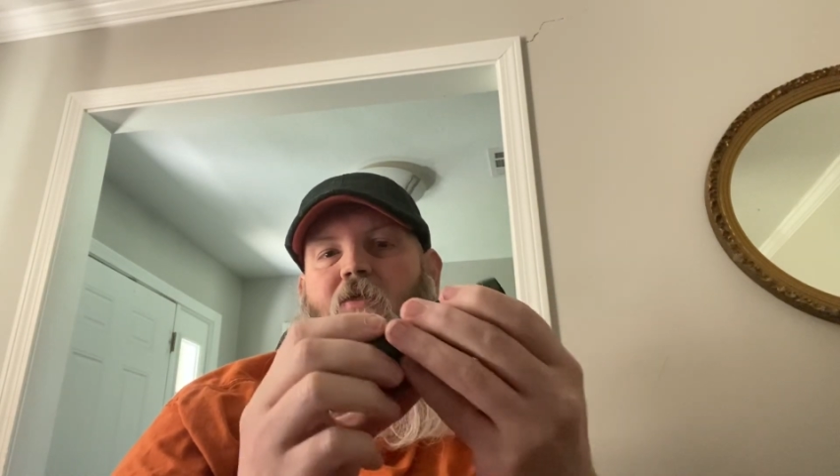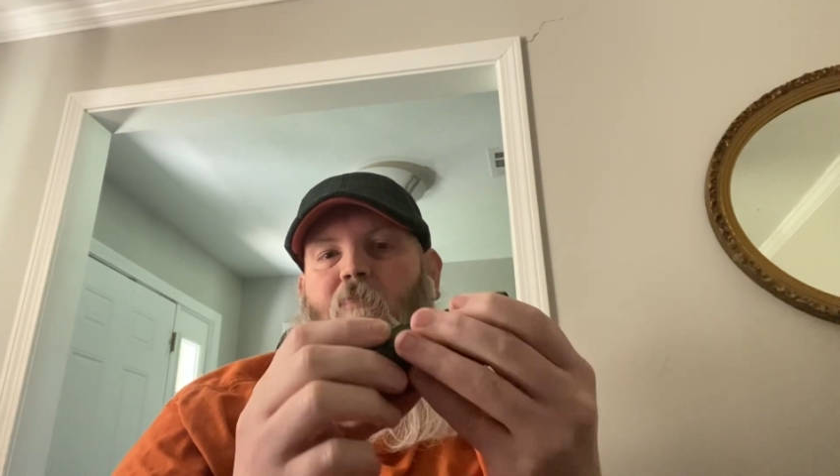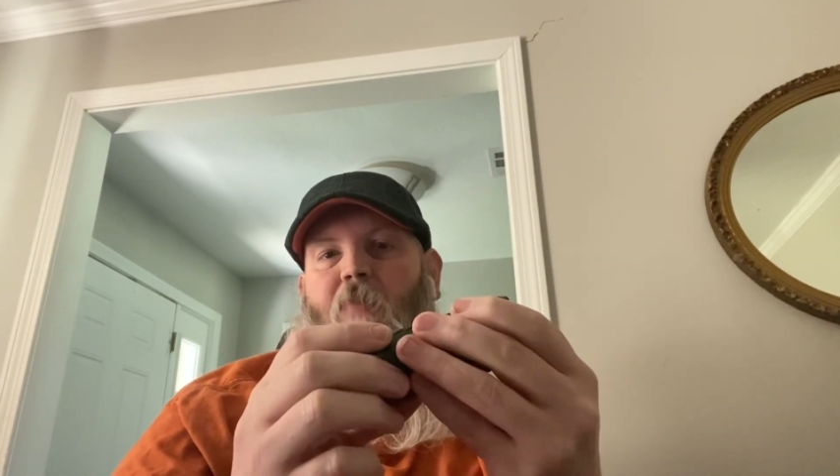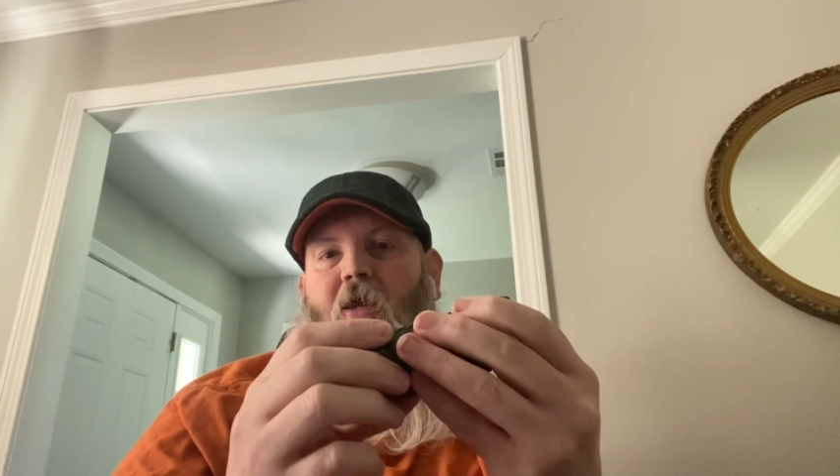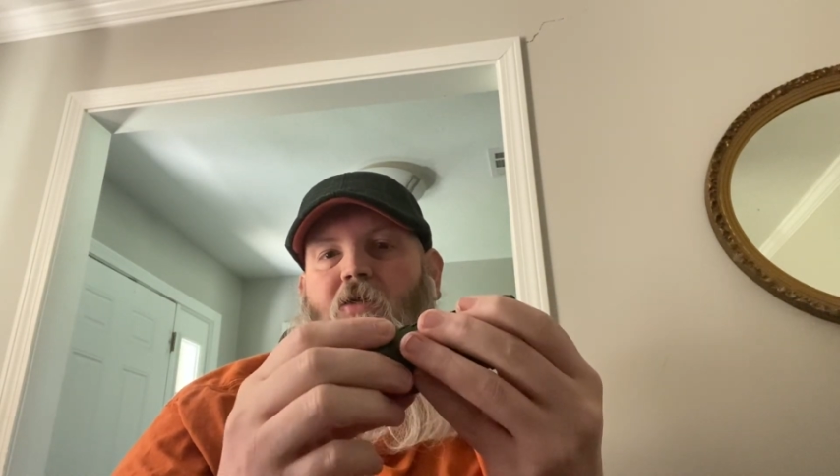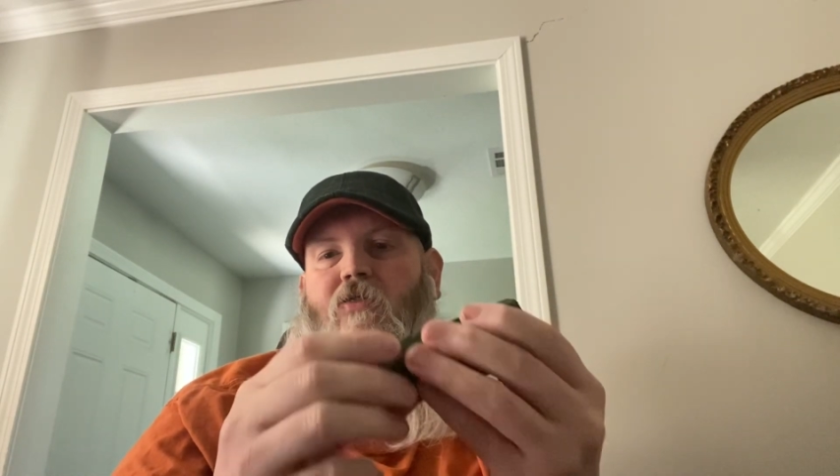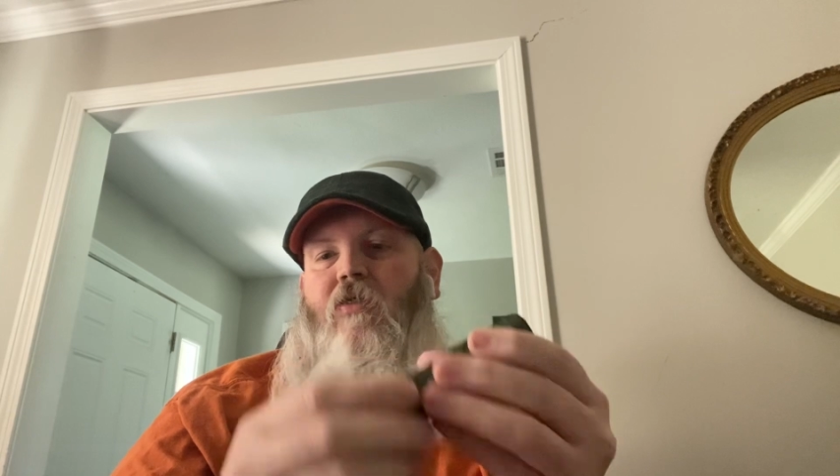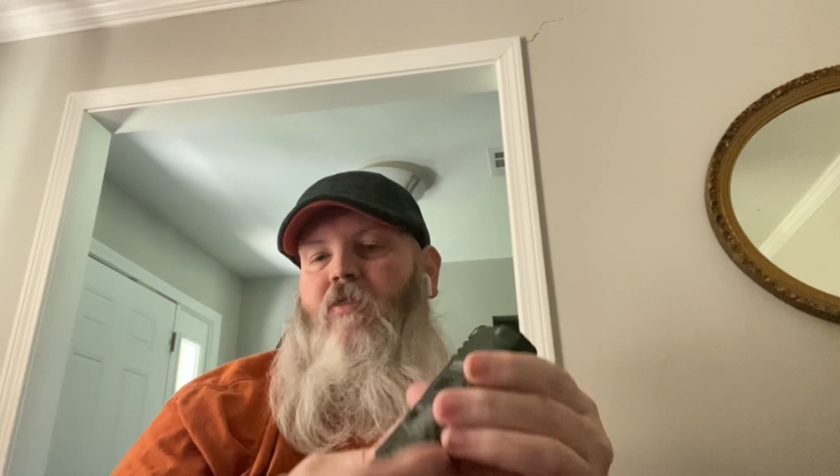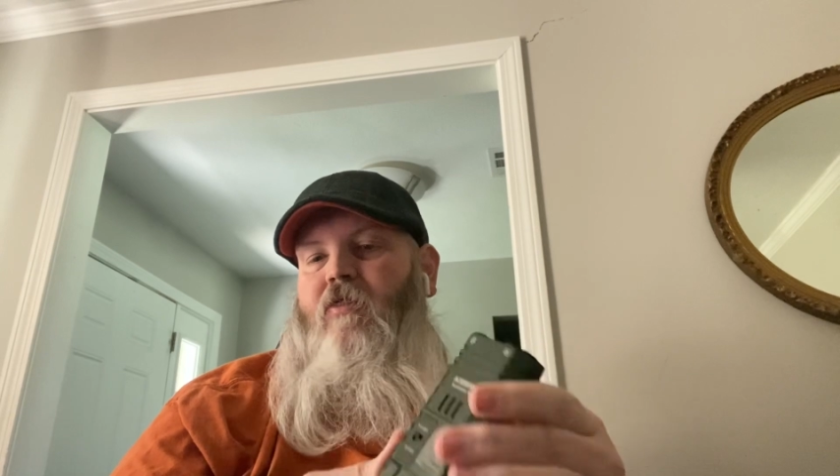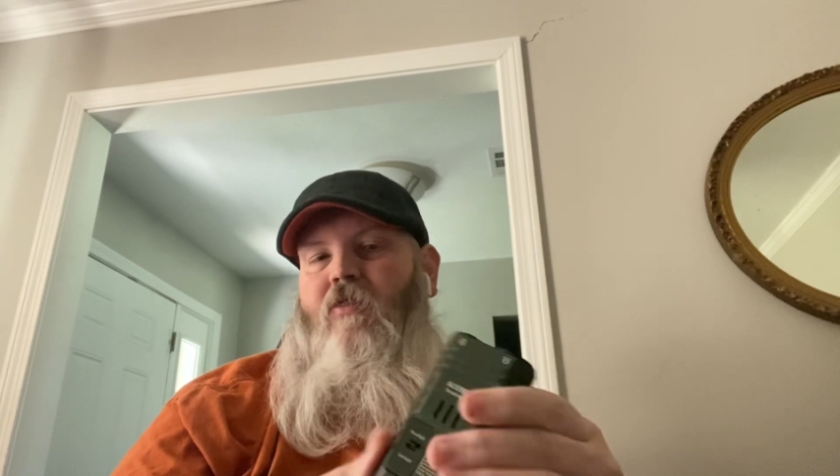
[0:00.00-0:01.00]

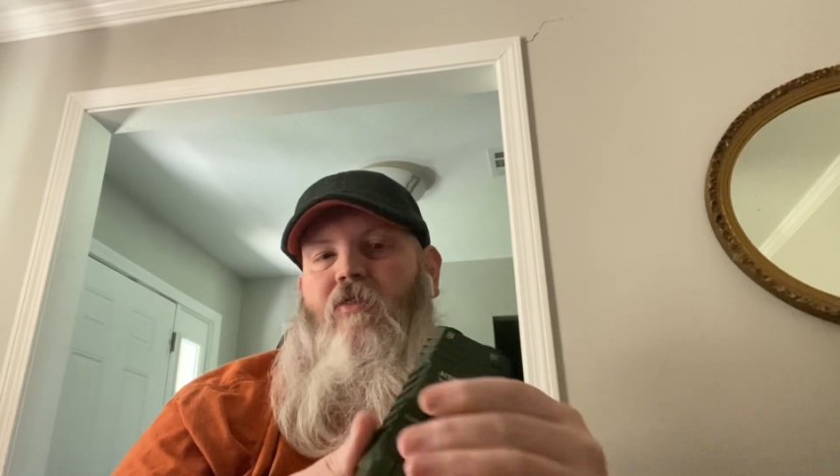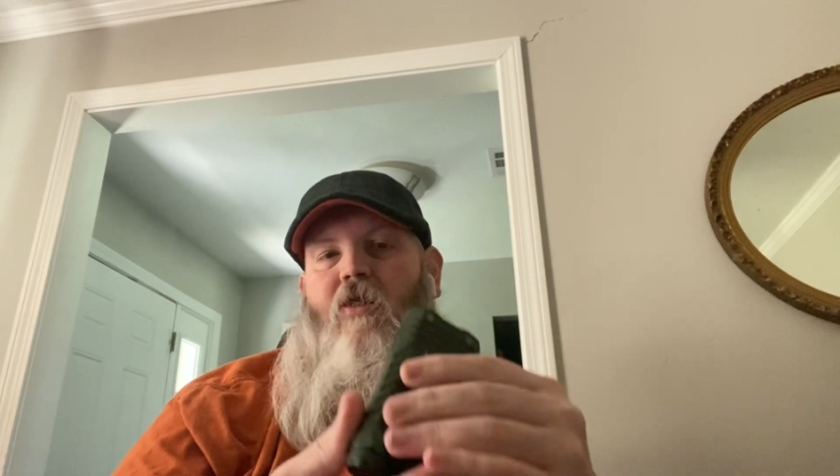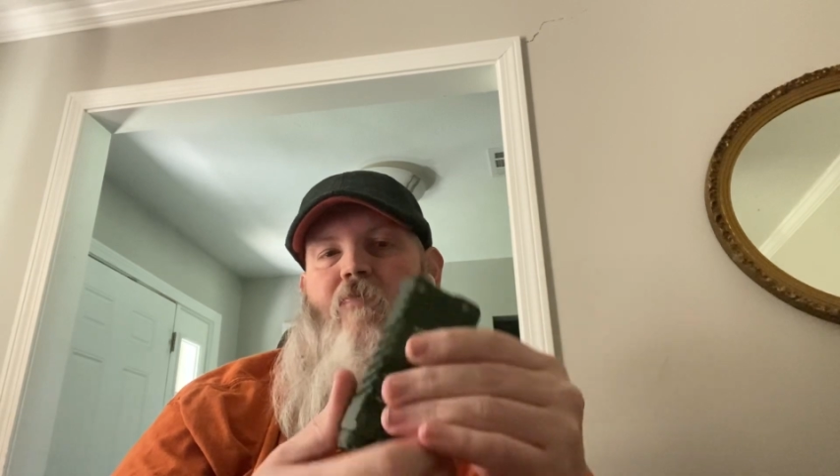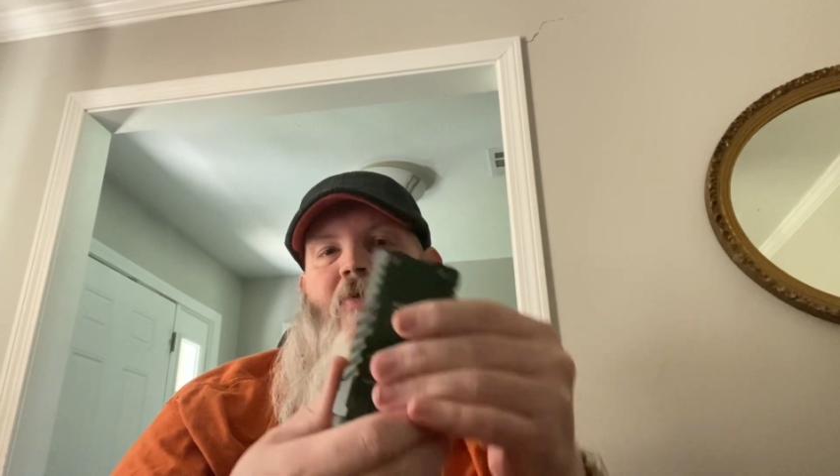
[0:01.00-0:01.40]
comparisons and stuff.